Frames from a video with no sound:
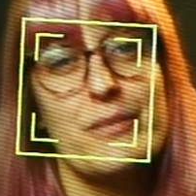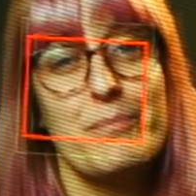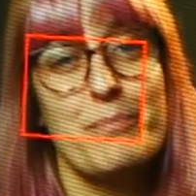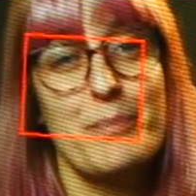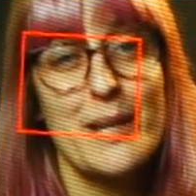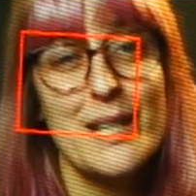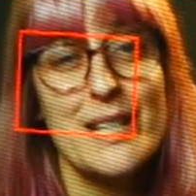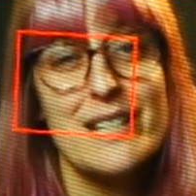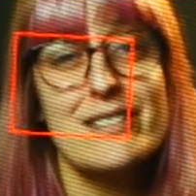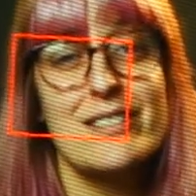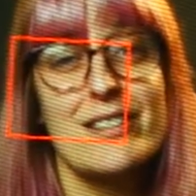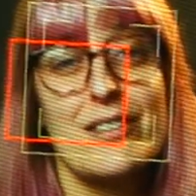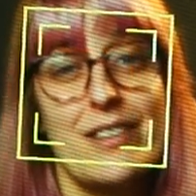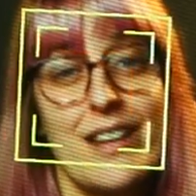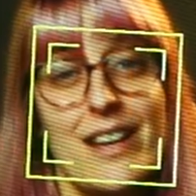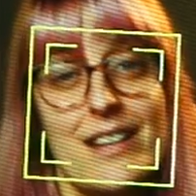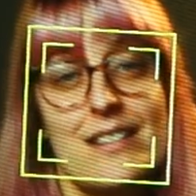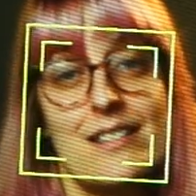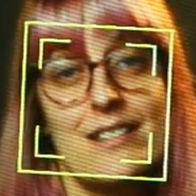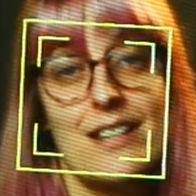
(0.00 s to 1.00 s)
please don't
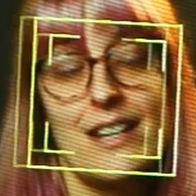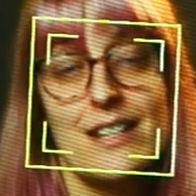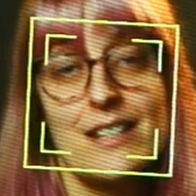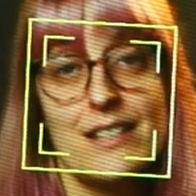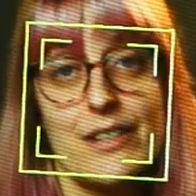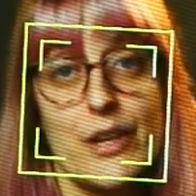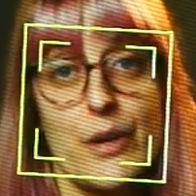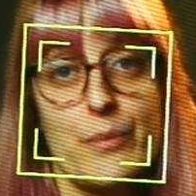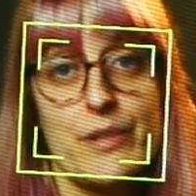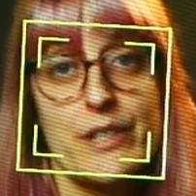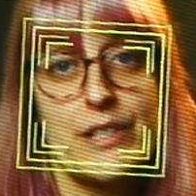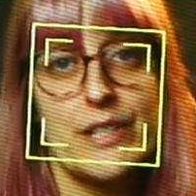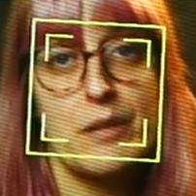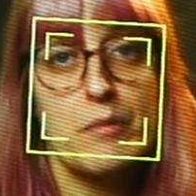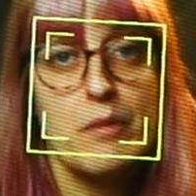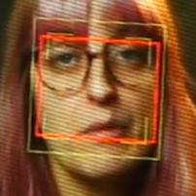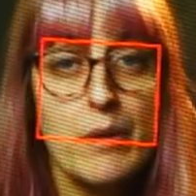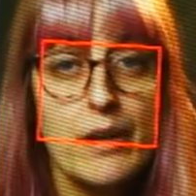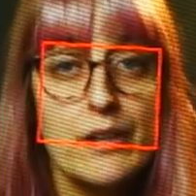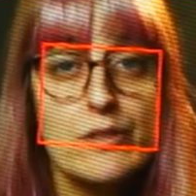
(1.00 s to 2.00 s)
hesitate to come and see
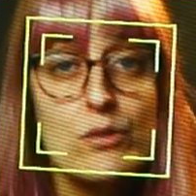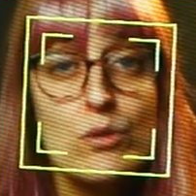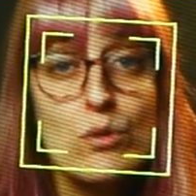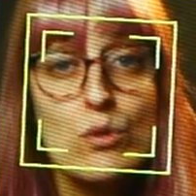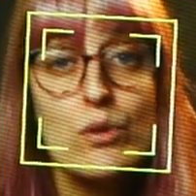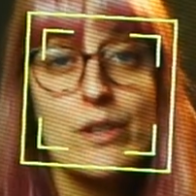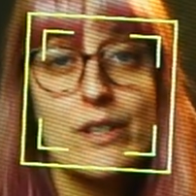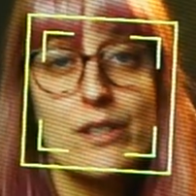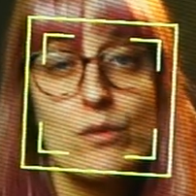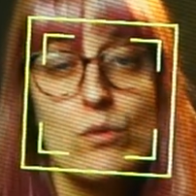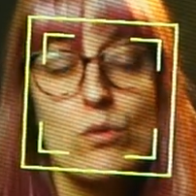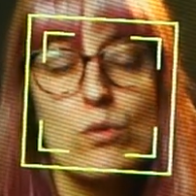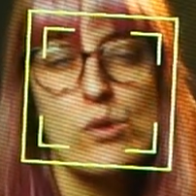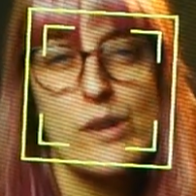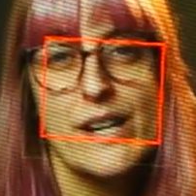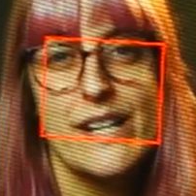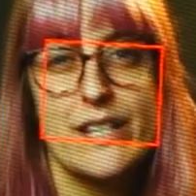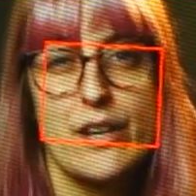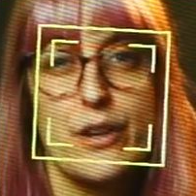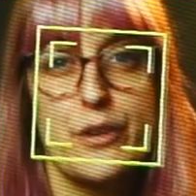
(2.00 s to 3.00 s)
me. My door is
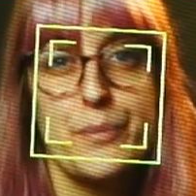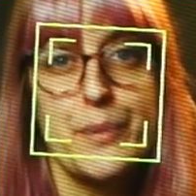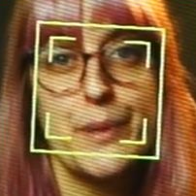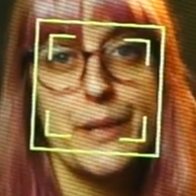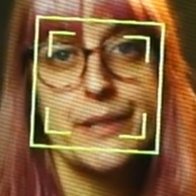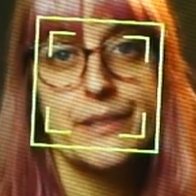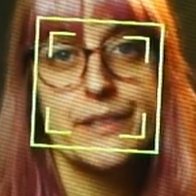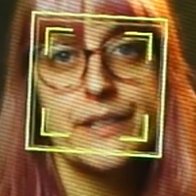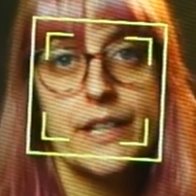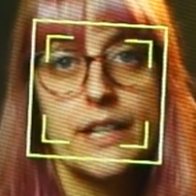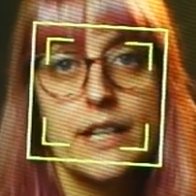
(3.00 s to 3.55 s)
always open.